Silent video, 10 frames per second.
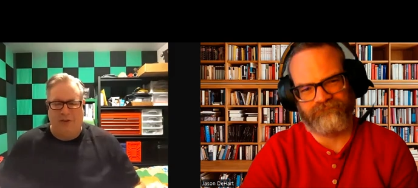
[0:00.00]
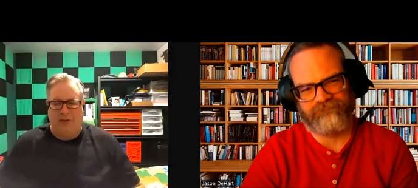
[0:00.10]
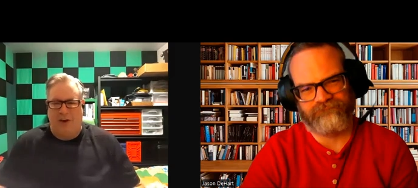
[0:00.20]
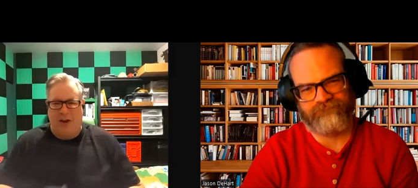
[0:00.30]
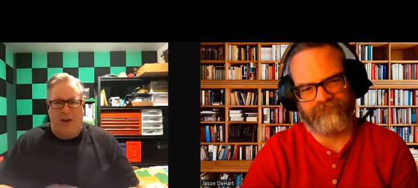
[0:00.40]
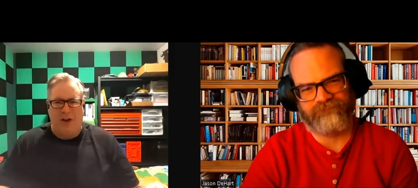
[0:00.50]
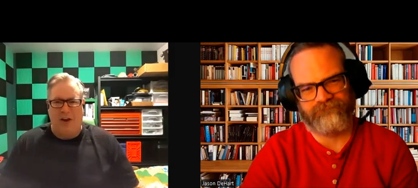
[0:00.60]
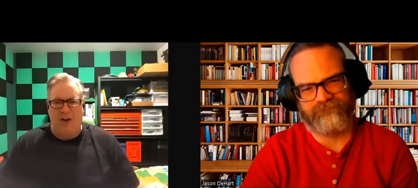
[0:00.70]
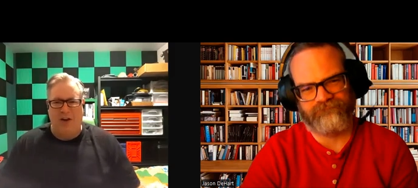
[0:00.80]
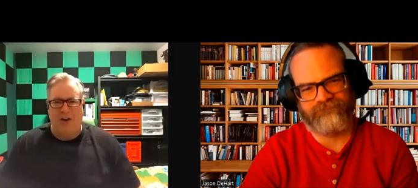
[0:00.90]
Speaker 1: just
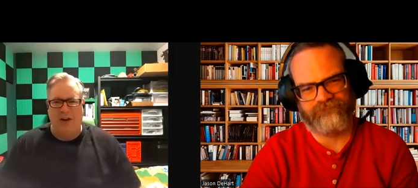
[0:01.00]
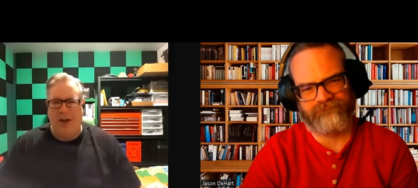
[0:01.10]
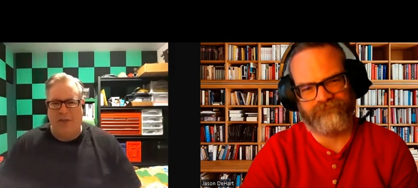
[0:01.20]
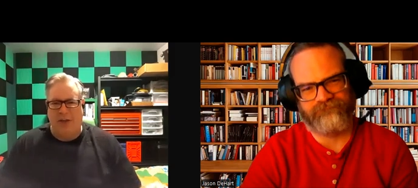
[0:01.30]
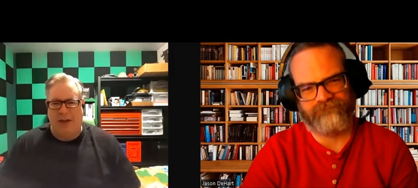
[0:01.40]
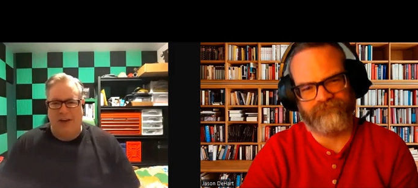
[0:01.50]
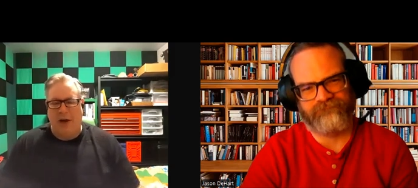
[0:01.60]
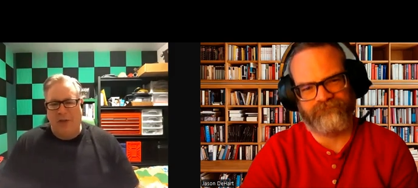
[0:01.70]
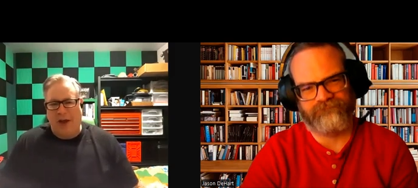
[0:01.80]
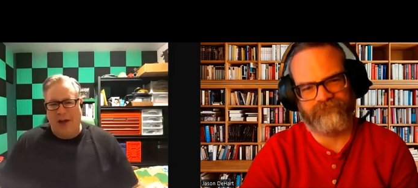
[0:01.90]

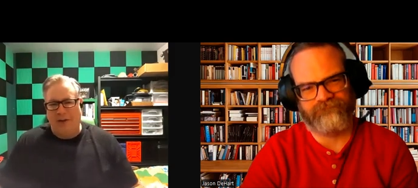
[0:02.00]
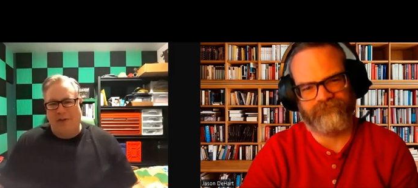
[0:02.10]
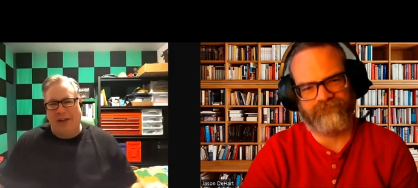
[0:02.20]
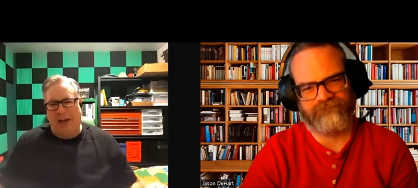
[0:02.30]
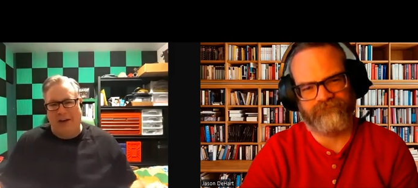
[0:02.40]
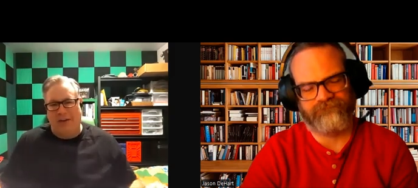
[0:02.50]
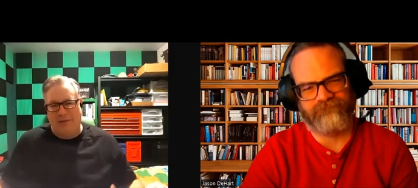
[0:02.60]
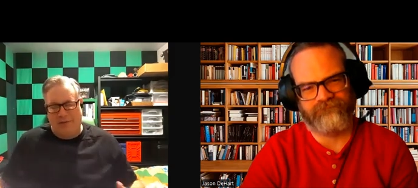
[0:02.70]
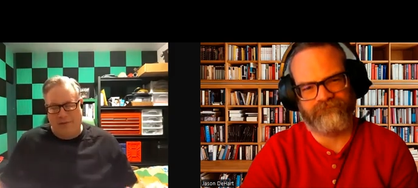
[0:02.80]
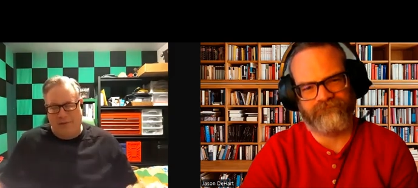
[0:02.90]
nothing now they actually
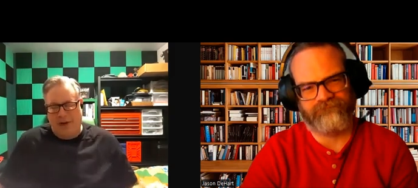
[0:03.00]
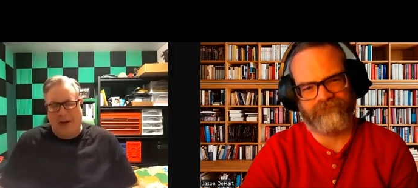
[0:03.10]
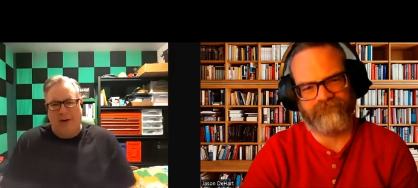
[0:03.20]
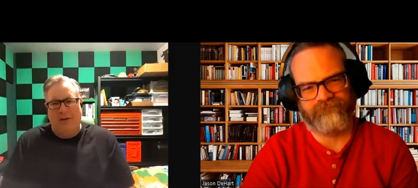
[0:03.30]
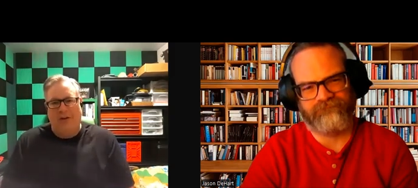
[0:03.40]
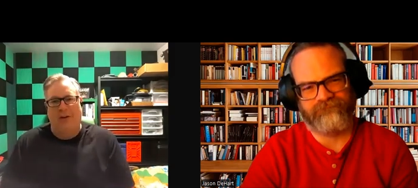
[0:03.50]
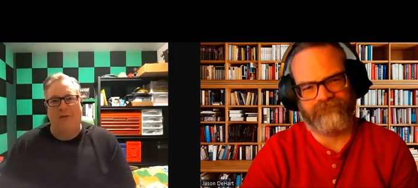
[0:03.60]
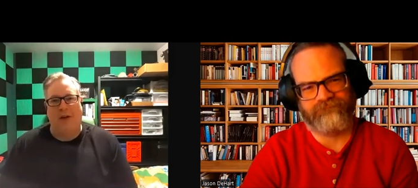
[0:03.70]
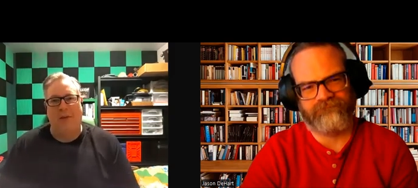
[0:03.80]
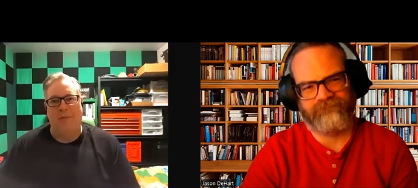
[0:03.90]
have
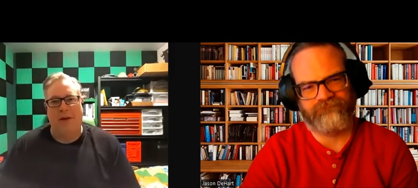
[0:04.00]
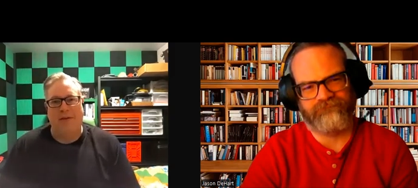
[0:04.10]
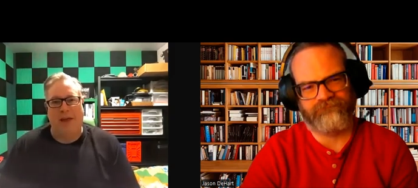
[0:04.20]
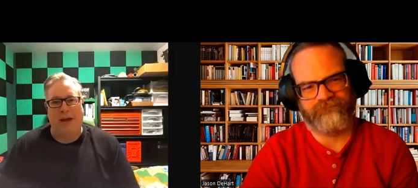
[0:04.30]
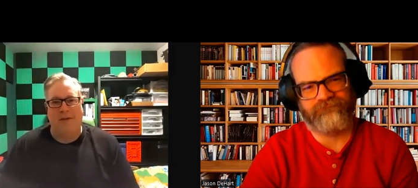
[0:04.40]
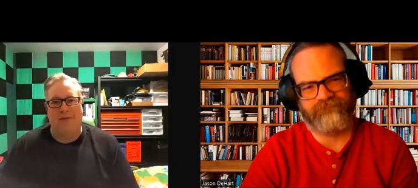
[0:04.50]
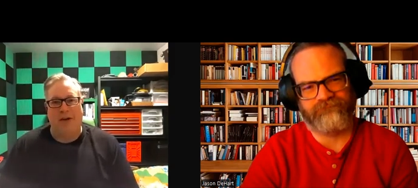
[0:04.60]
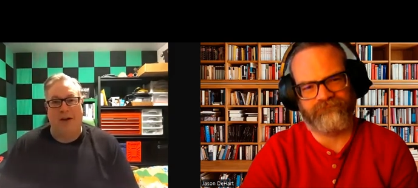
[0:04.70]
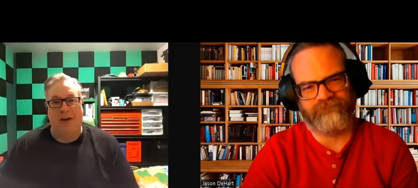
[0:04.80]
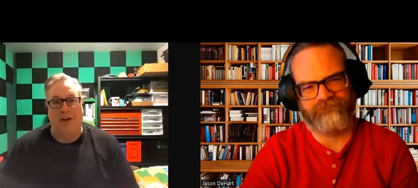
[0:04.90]
character development they
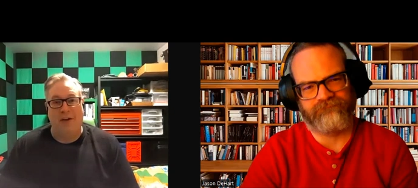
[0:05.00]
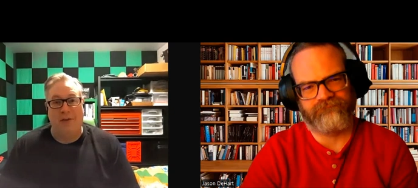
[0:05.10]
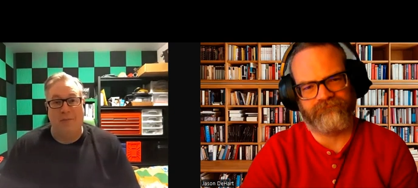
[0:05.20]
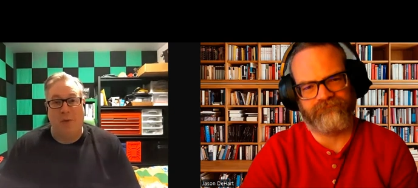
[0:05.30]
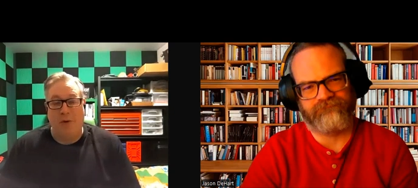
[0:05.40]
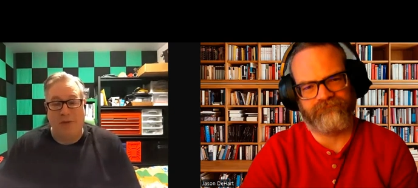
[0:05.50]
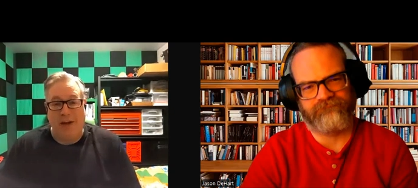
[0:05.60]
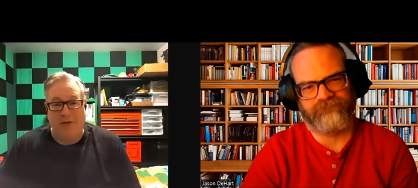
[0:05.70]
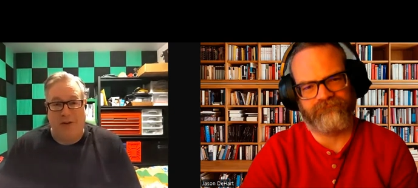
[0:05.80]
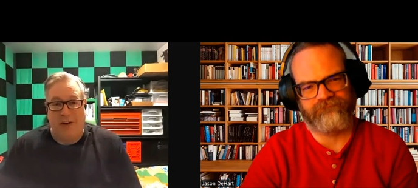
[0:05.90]
have uh
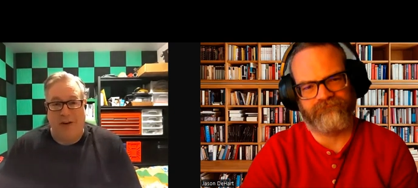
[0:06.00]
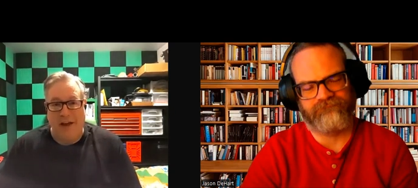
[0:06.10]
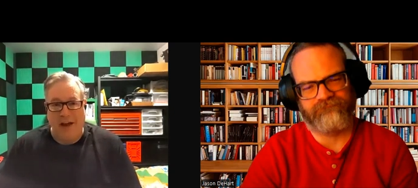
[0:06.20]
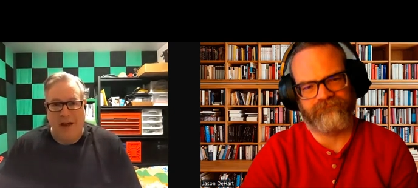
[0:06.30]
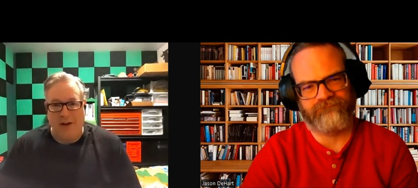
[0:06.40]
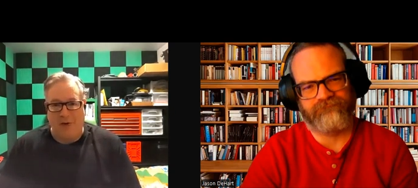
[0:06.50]
motivation